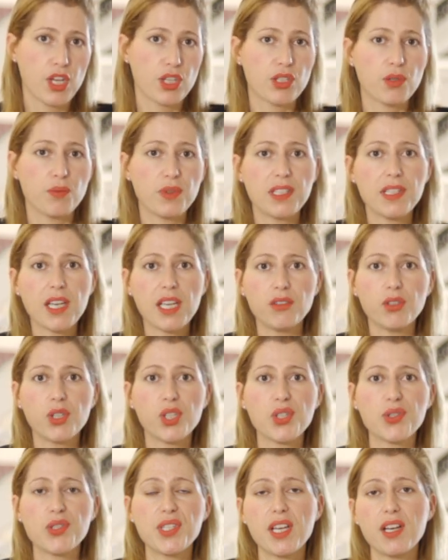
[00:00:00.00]
So we say to
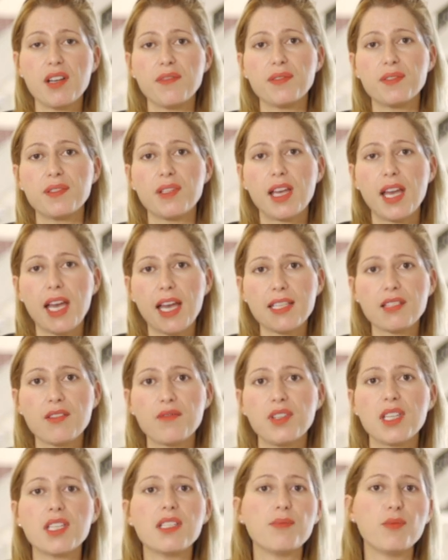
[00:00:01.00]
ourselves, as
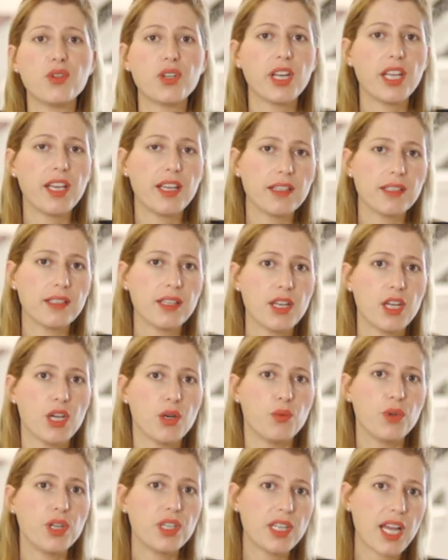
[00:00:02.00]
of this morning,
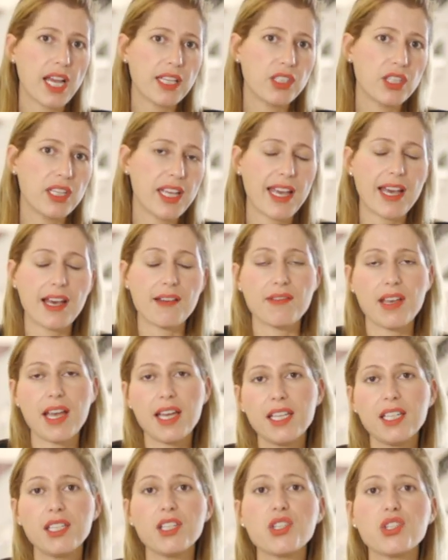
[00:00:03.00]
we're not going to have
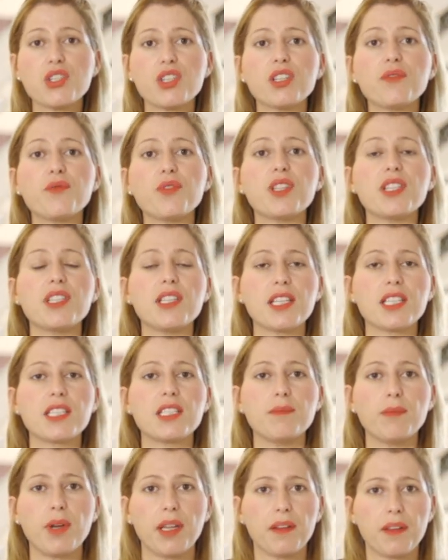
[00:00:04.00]
any dessert for the
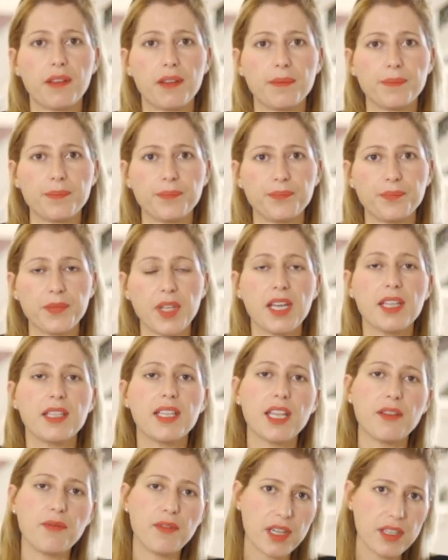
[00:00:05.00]
next month.
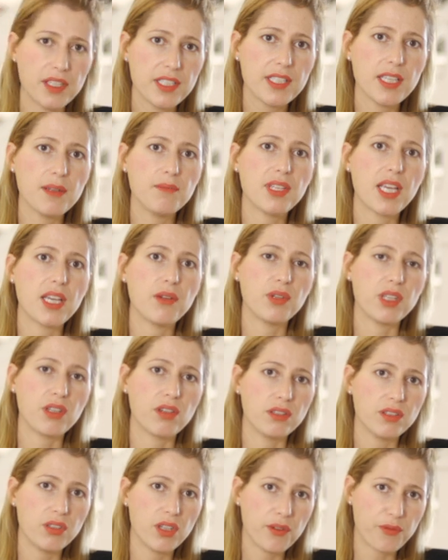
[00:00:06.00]
That very same day, we
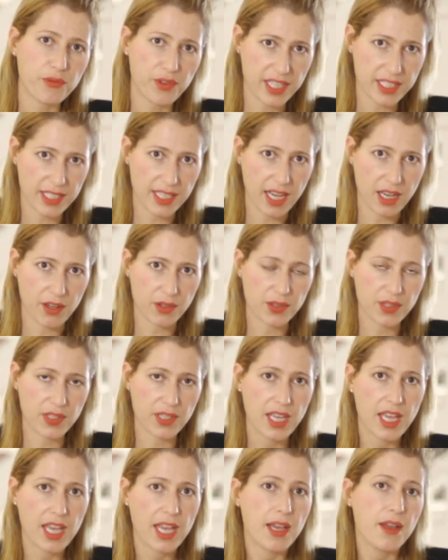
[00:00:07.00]
go to our friend's house
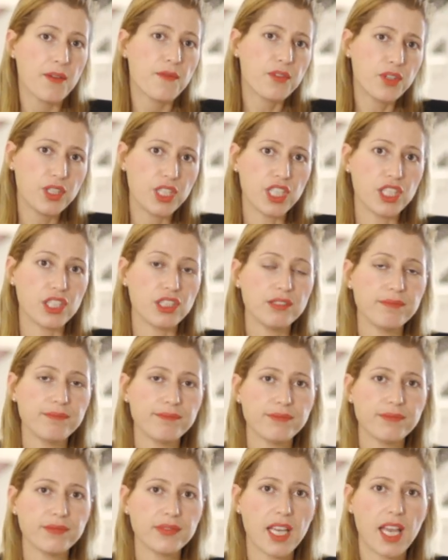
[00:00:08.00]
for dinner,
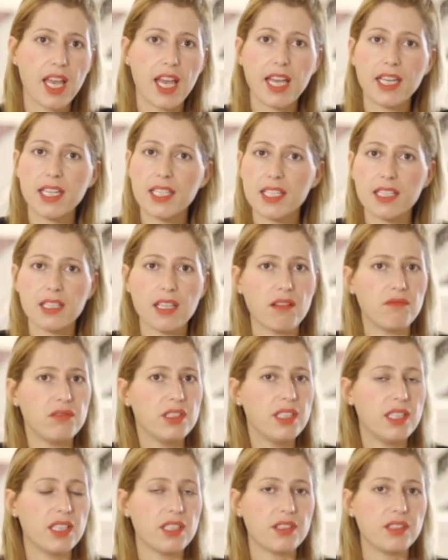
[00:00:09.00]
and it's a
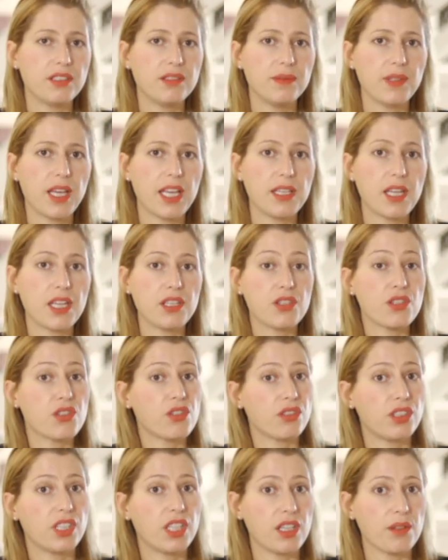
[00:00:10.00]
lovely dinner, and then
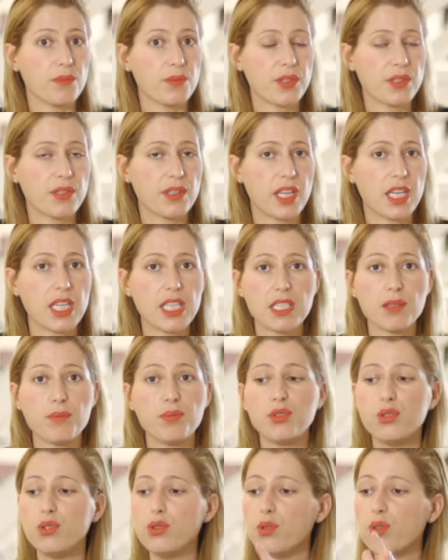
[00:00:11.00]
dessert comes, and it's a
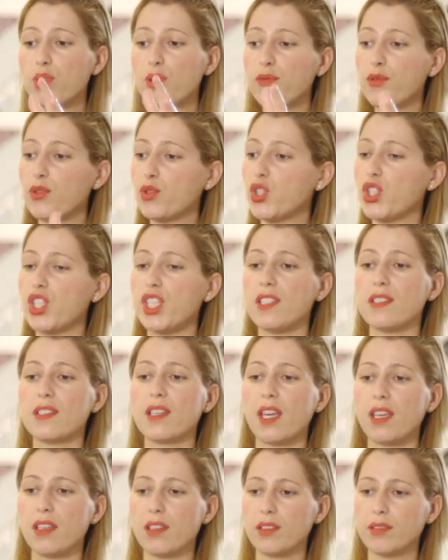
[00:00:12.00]
beautiful
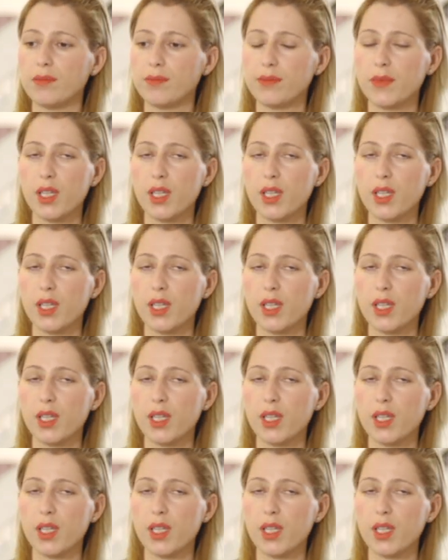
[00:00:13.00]
cheesecake.